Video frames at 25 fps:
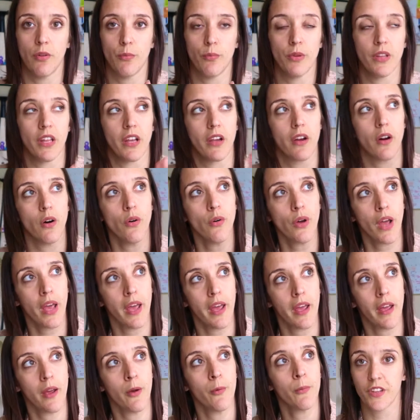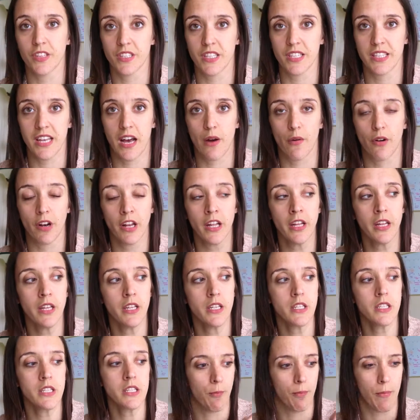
and be like, okay, this is how it is.